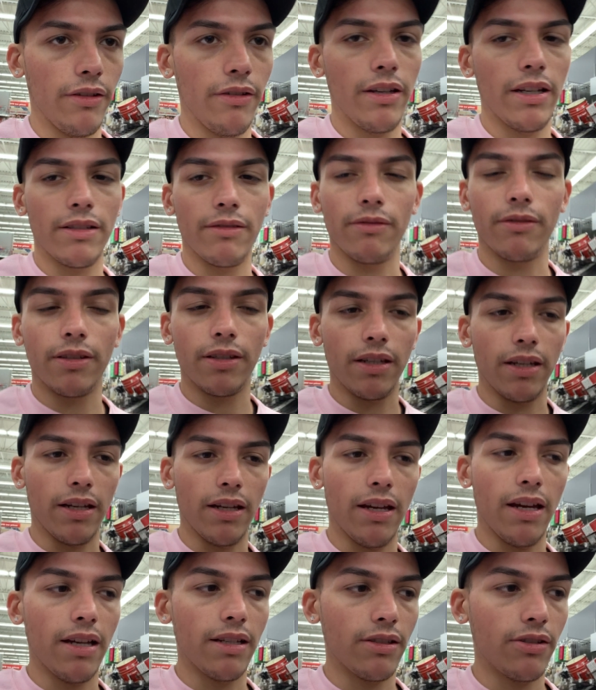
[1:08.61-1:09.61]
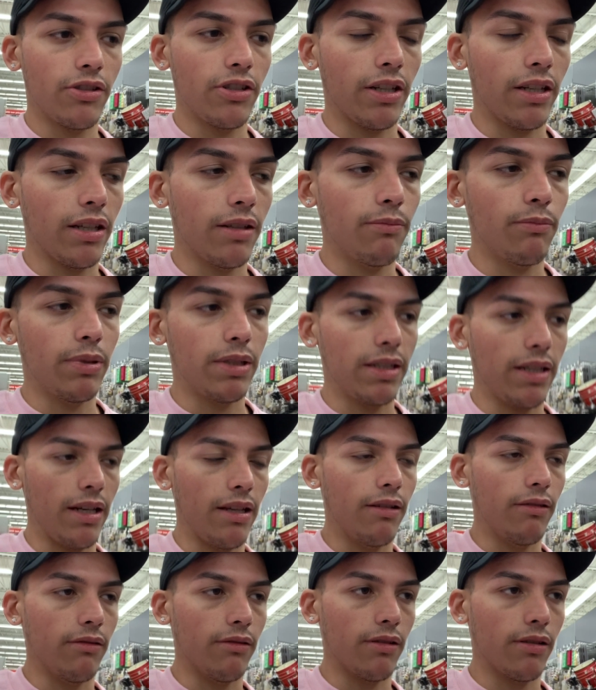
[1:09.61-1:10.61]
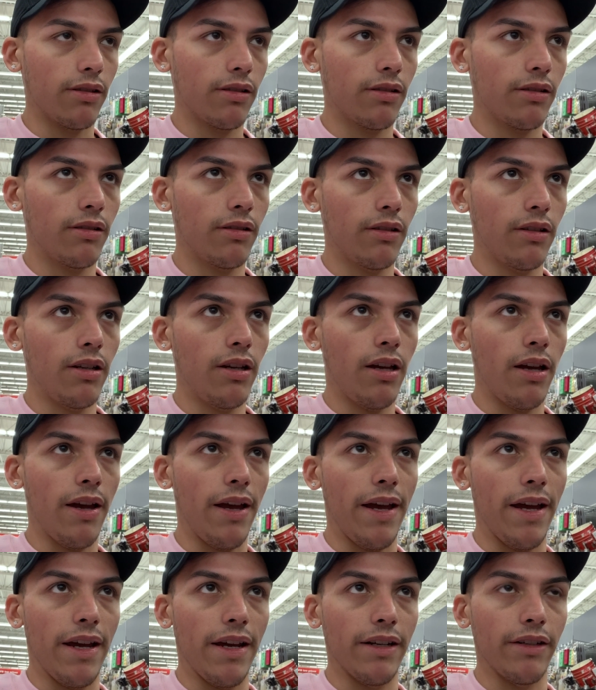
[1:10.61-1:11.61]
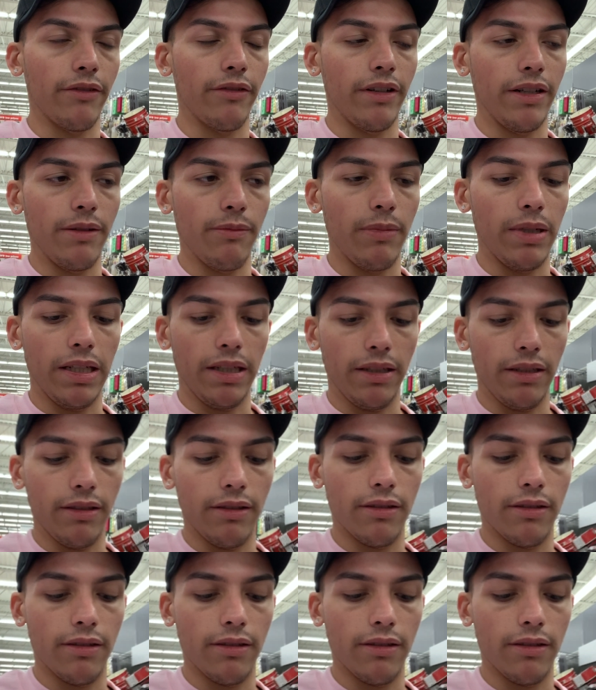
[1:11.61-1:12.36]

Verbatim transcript: You guys will see it. It has chicken, potatoes, and green beans.